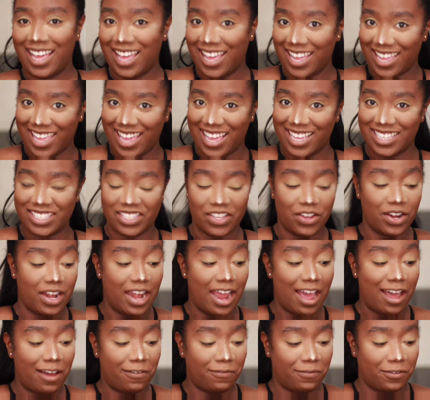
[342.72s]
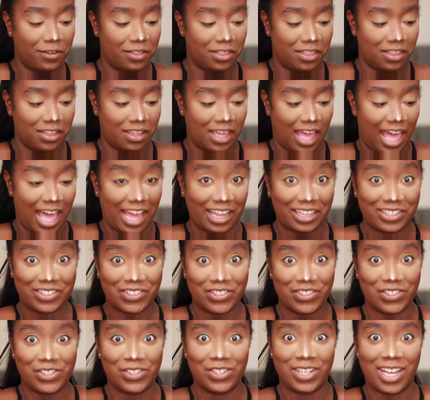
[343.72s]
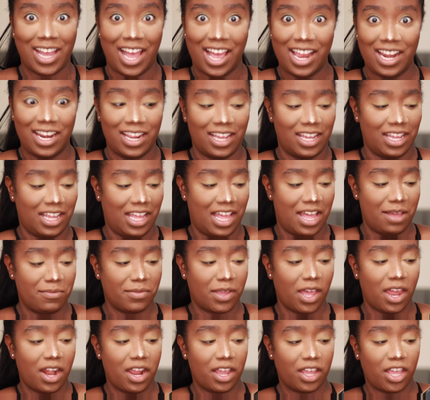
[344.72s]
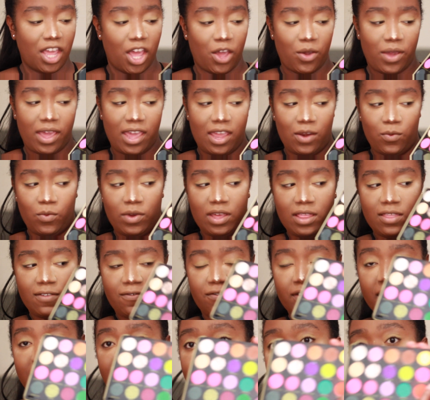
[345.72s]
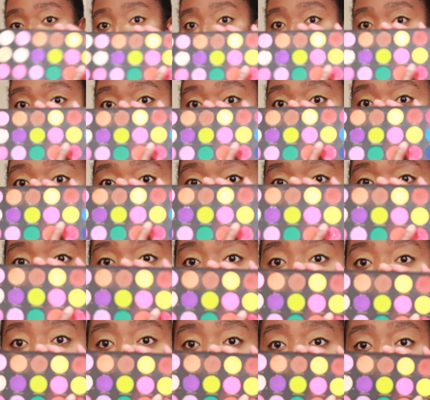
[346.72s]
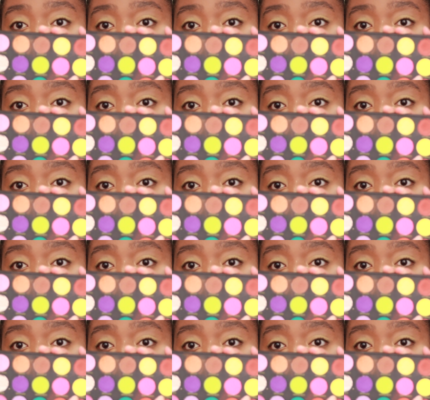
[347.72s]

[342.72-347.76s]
Okay, so now for the actual colour, I'm going to go in with Vitamin C